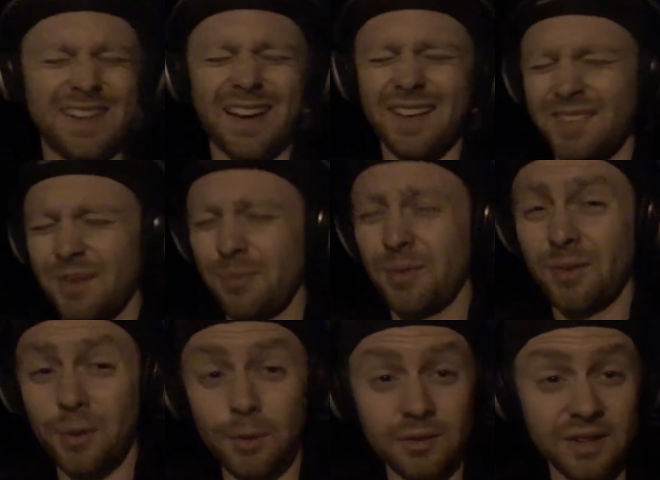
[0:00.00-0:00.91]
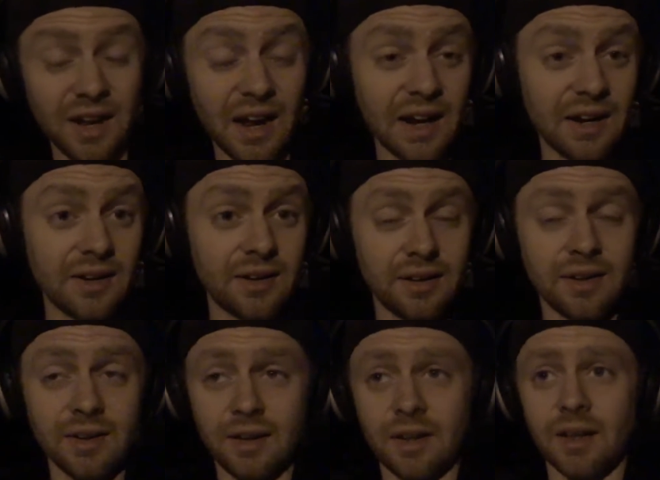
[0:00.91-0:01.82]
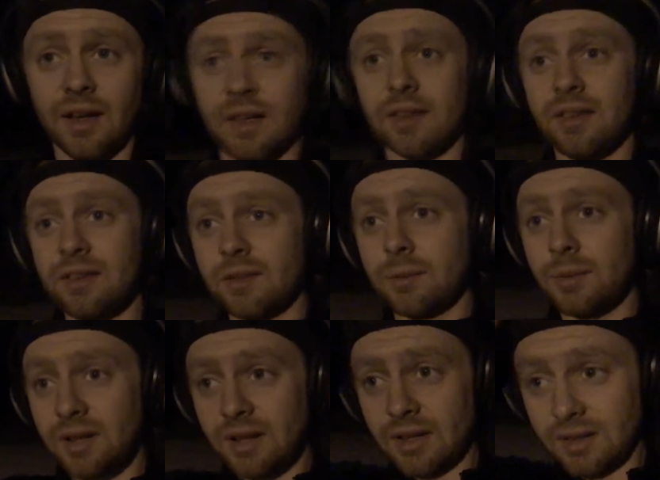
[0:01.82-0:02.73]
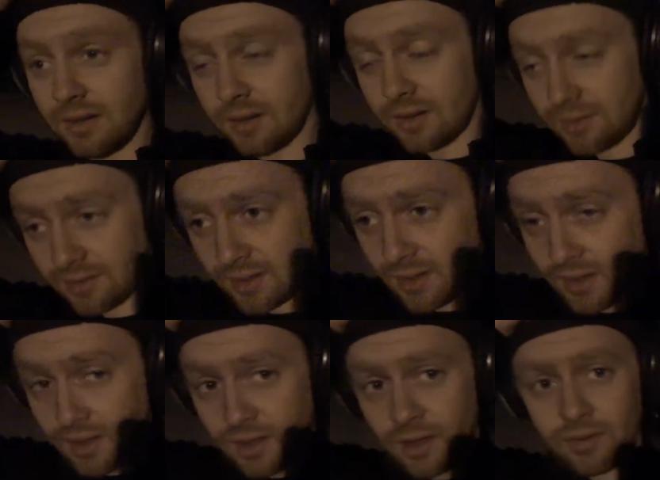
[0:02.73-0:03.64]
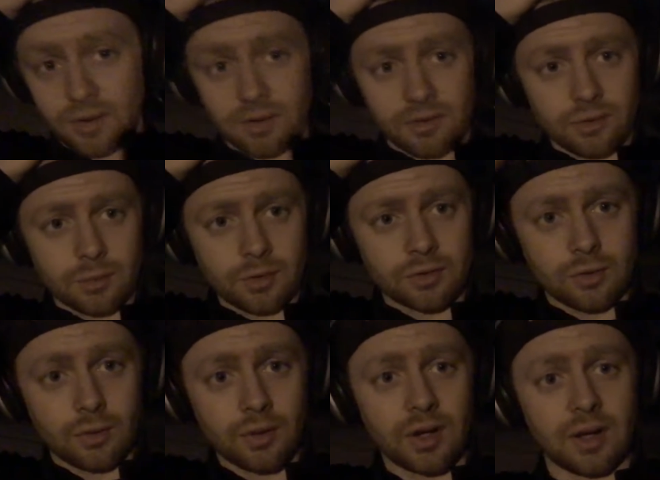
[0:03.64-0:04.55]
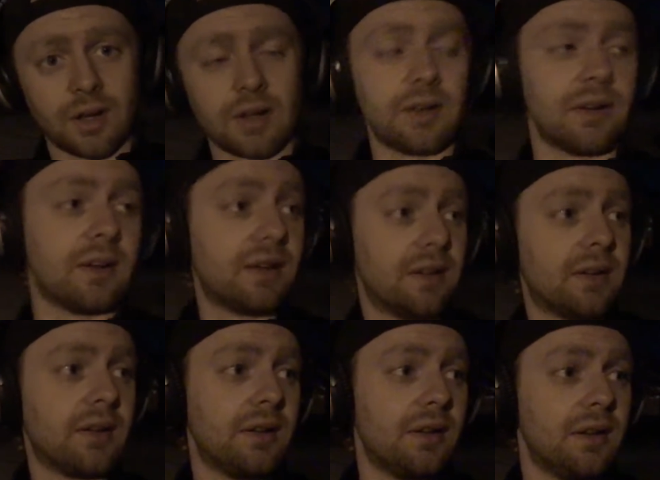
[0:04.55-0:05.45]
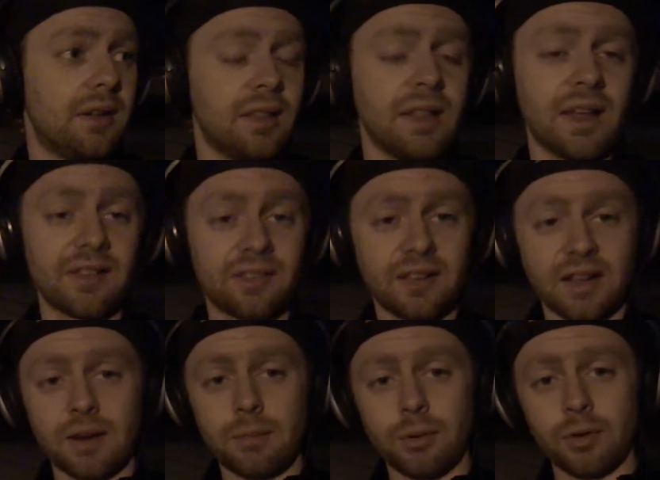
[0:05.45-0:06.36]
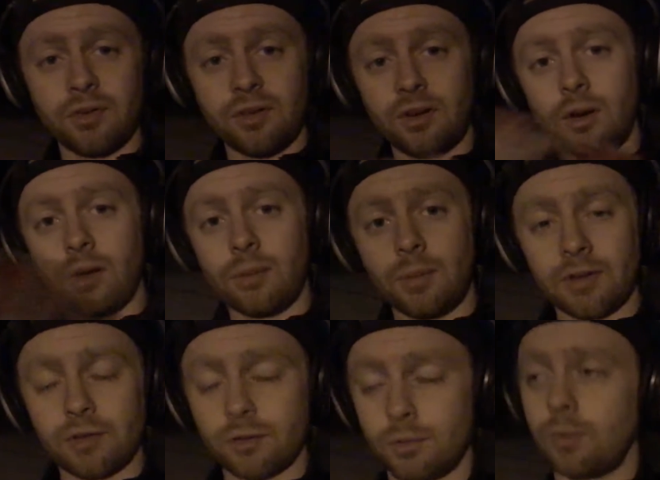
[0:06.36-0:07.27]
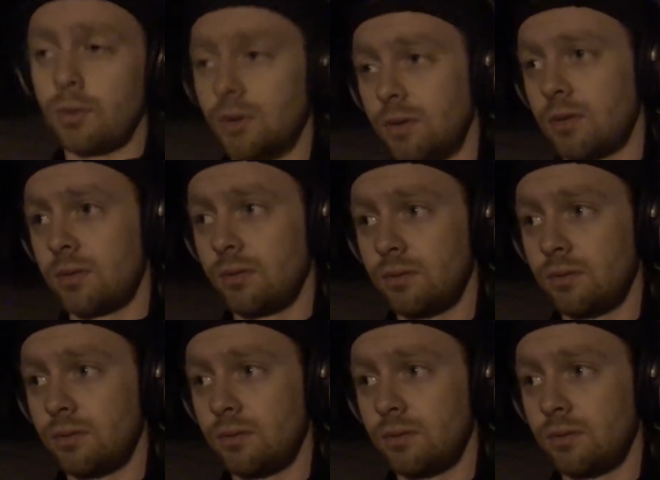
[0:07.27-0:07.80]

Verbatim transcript: Guys, I'm so tired. This is ridiculous. I've got so much going on. Last night I posted all my school.